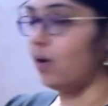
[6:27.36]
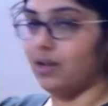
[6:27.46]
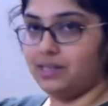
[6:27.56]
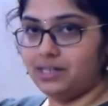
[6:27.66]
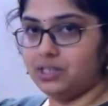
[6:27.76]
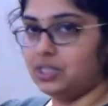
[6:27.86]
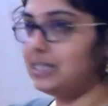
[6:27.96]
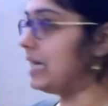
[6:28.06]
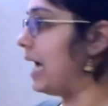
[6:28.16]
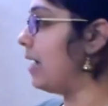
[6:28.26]
all the
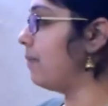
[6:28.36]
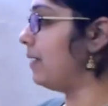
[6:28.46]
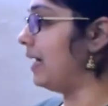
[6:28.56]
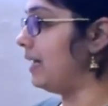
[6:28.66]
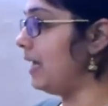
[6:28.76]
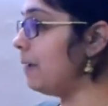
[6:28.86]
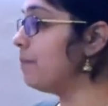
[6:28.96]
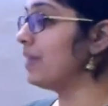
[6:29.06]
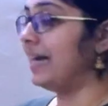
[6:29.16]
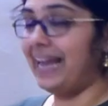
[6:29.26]
digits, I am
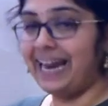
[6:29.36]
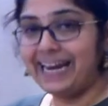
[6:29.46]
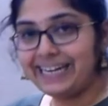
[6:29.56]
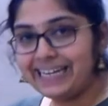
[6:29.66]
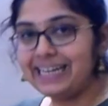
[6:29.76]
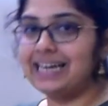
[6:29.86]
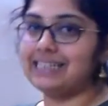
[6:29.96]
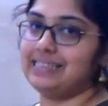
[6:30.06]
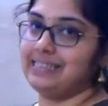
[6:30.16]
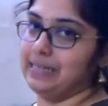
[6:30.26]
getting 18
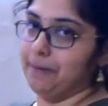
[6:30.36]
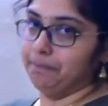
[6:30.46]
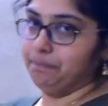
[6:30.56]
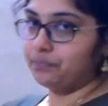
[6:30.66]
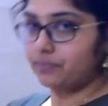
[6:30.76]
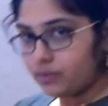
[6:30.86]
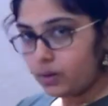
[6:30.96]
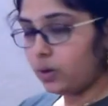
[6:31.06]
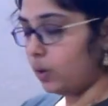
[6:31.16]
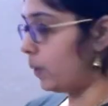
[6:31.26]
as the sum.
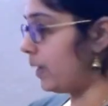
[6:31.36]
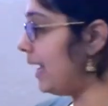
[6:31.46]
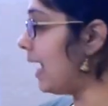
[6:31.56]
Okay,